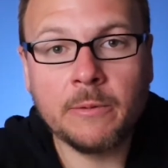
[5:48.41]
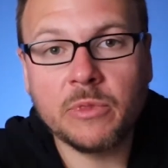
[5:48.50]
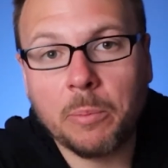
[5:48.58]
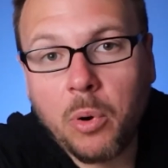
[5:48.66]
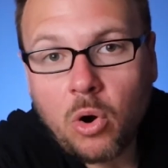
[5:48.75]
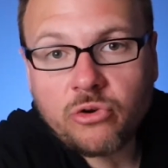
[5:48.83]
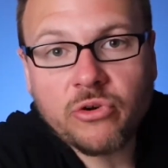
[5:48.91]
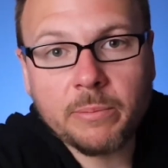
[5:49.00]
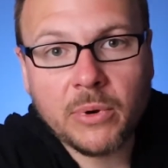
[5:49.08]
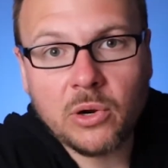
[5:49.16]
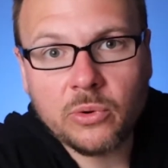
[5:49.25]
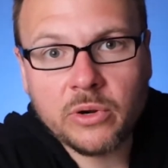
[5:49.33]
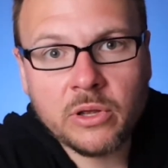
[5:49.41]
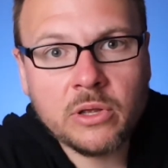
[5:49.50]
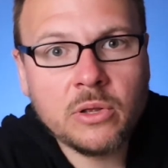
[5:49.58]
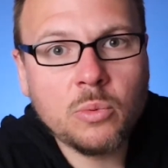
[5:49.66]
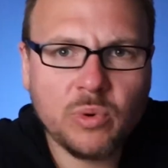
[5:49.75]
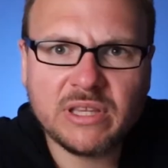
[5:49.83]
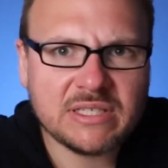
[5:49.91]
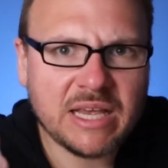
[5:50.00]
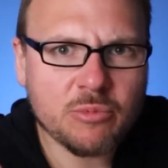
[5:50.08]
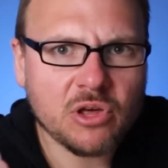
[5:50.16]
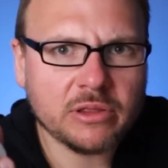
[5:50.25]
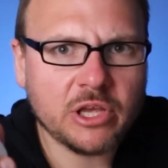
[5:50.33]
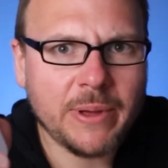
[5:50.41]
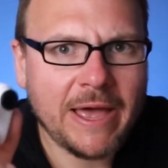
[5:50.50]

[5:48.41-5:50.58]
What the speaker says: portrait mode with the same shot that you